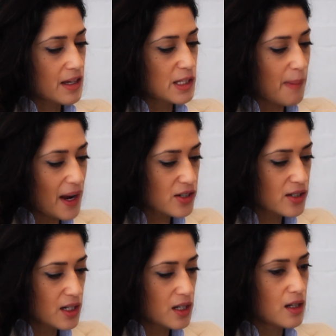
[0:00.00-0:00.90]

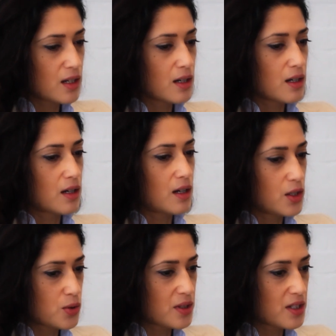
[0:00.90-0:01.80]
especially
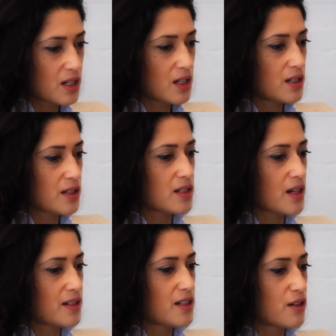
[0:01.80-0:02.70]
interested in is this
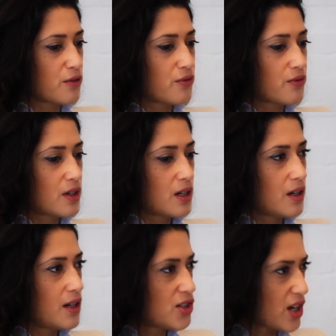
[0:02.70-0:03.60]
idea of
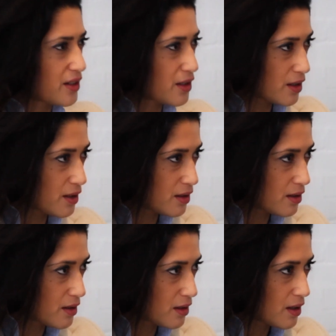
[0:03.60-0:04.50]

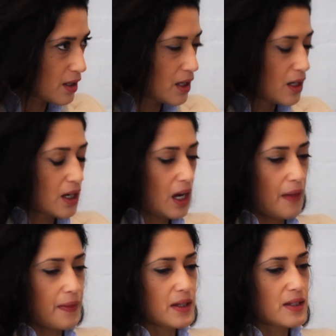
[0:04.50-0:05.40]
injustice.
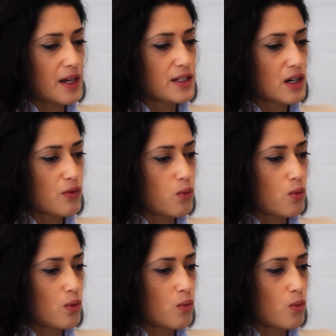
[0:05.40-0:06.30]
And this idea of
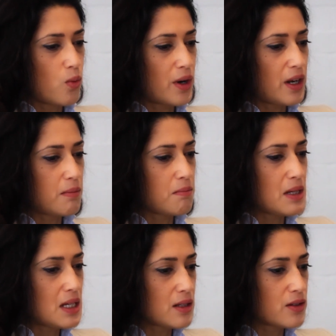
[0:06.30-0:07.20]
what it
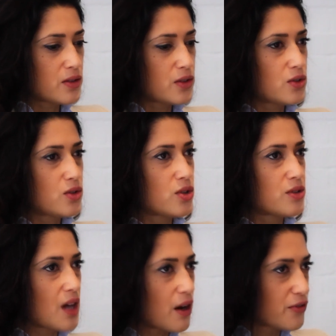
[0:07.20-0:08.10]
means to
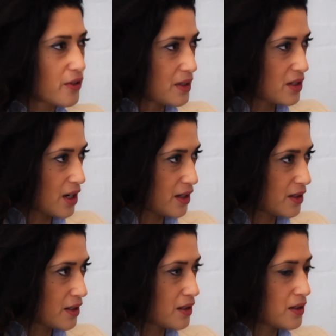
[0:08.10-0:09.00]
suffer
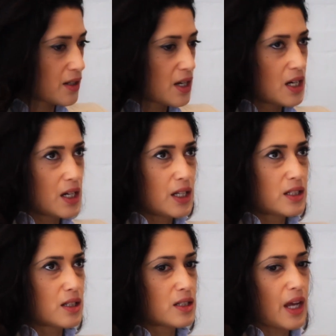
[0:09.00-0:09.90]
injustice.
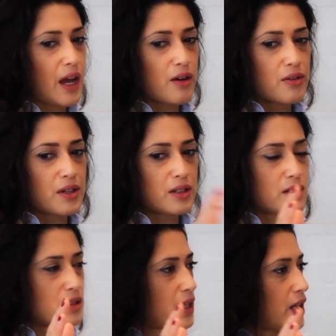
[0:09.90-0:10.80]
It's a scale
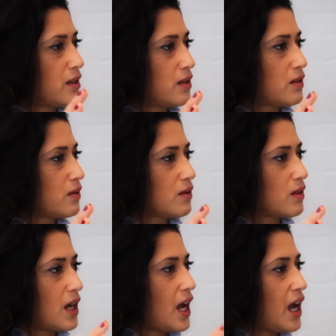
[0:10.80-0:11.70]
that
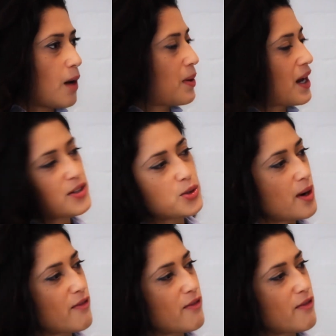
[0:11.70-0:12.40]
applies to